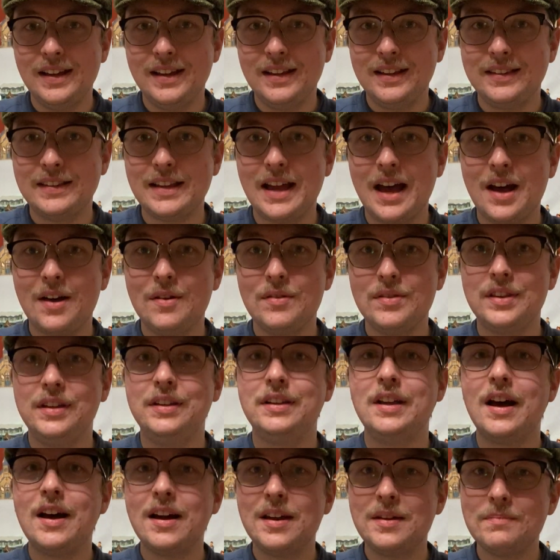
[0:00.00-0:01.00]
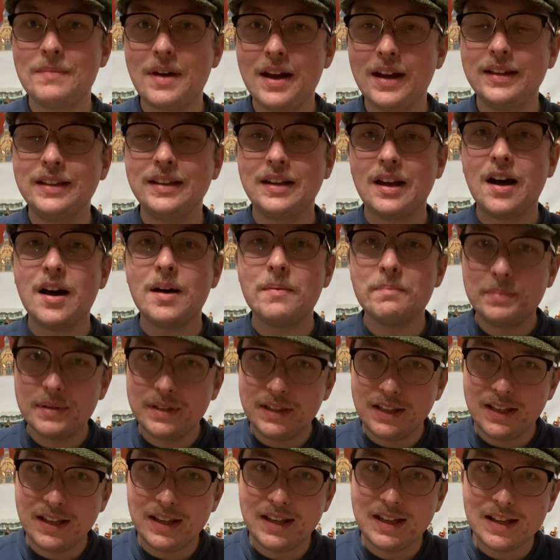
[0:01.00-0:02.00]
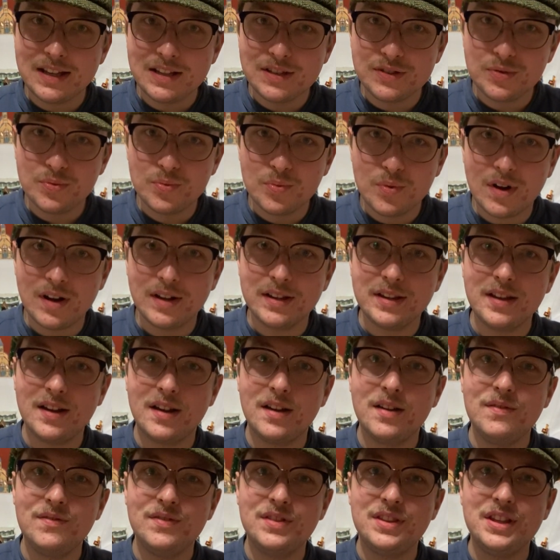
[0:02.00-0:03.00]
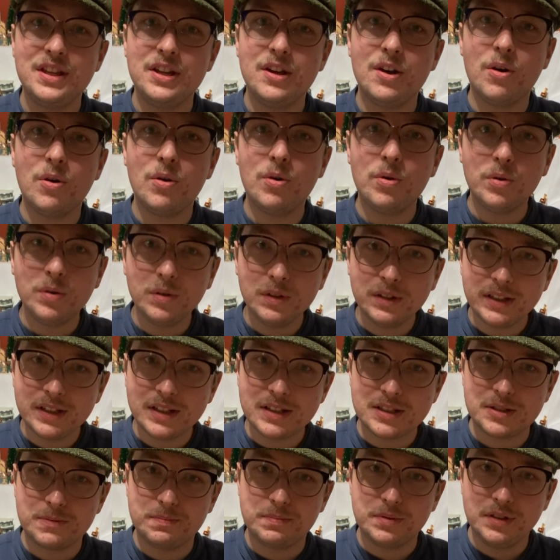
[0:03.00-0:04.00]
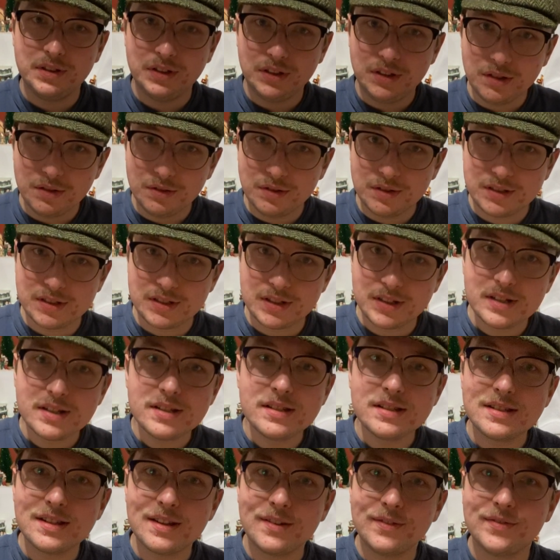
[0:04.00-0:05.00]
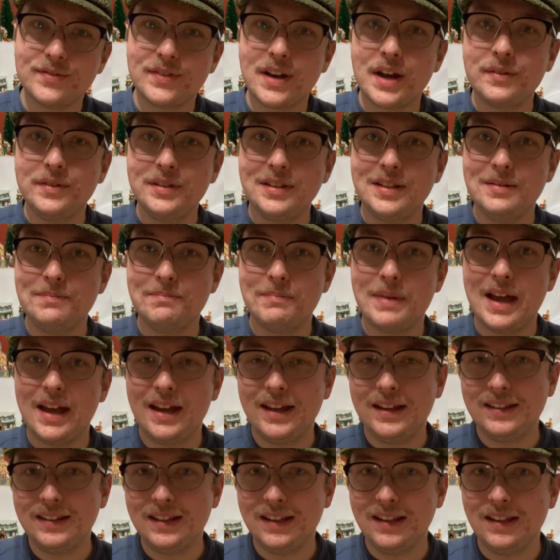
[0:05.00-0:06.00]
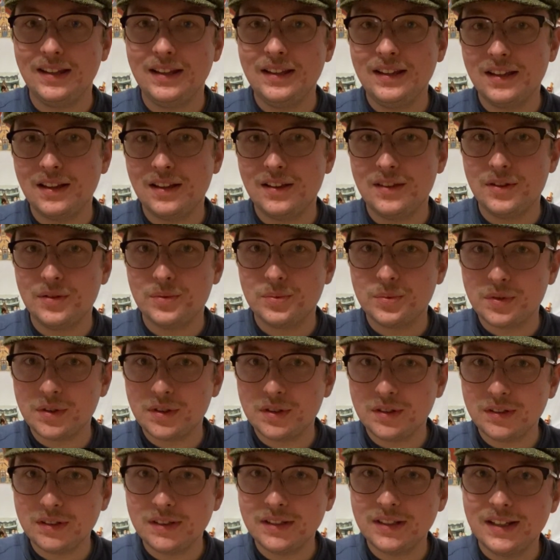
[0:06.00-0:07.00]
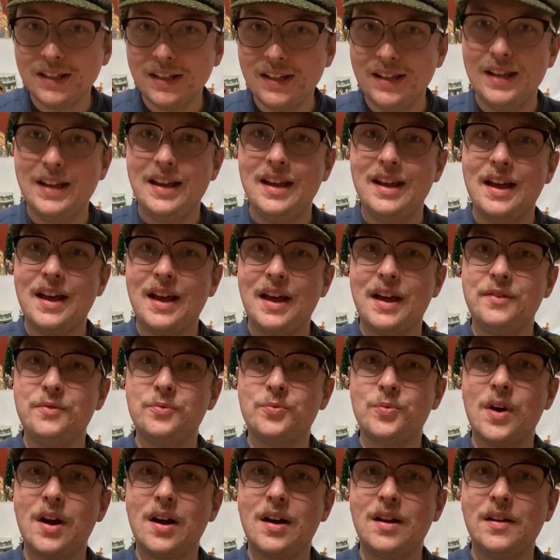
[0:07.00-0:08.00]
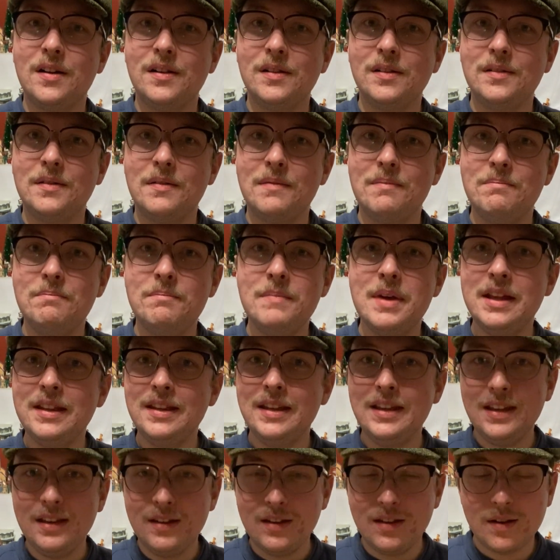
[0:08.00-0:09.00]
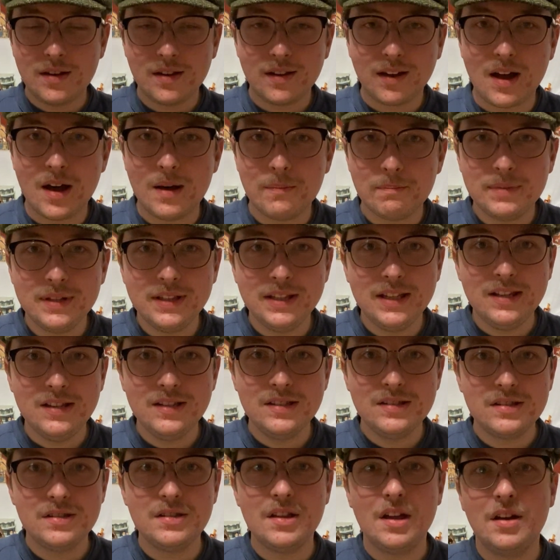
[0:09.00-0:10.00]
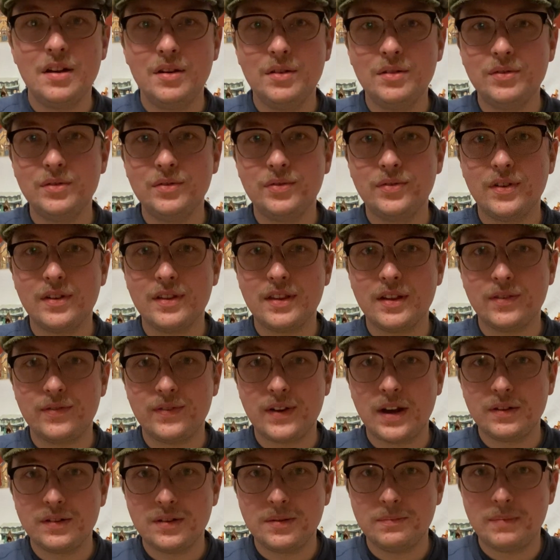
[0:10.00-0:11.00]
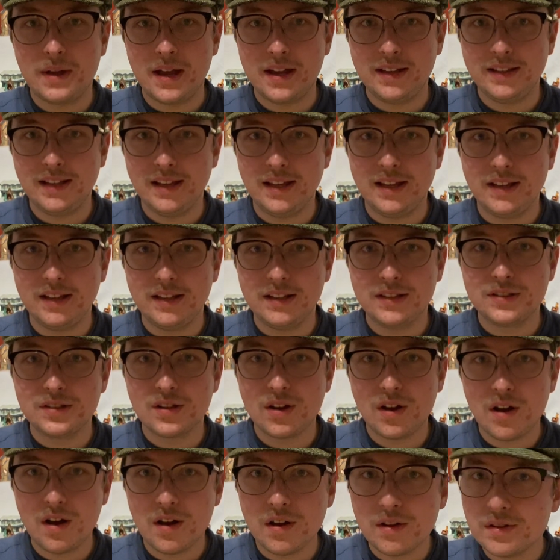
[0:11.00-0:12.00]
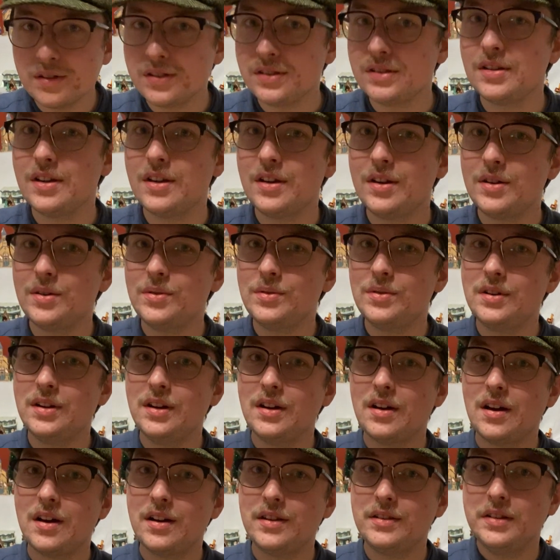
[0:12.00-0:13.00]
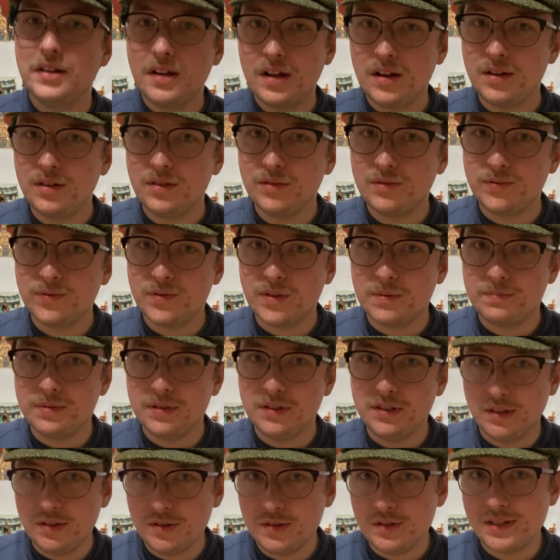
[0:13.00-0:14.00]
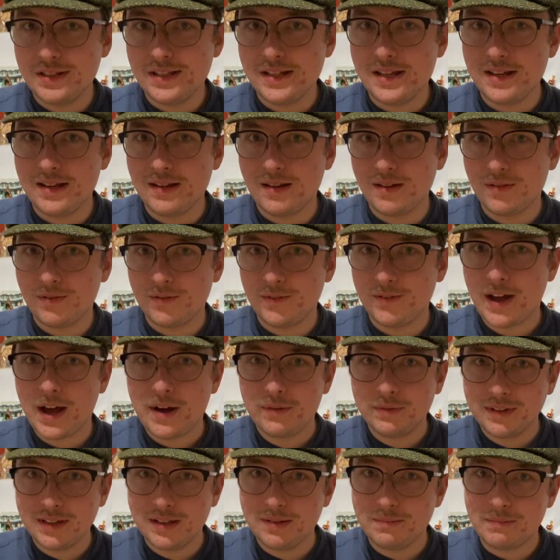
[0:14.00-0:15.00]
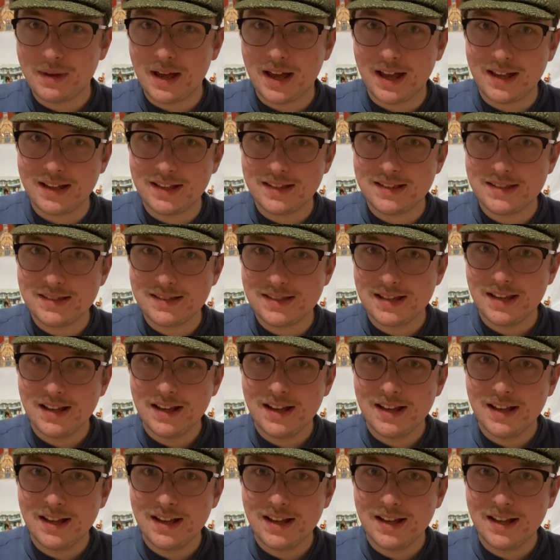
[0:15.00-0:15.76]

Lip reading: Now, the Diamine company is one of the oldest producers of fountain pen ink in the world. And while many companies known for their fountain pen inks also are known for producing fountain pens,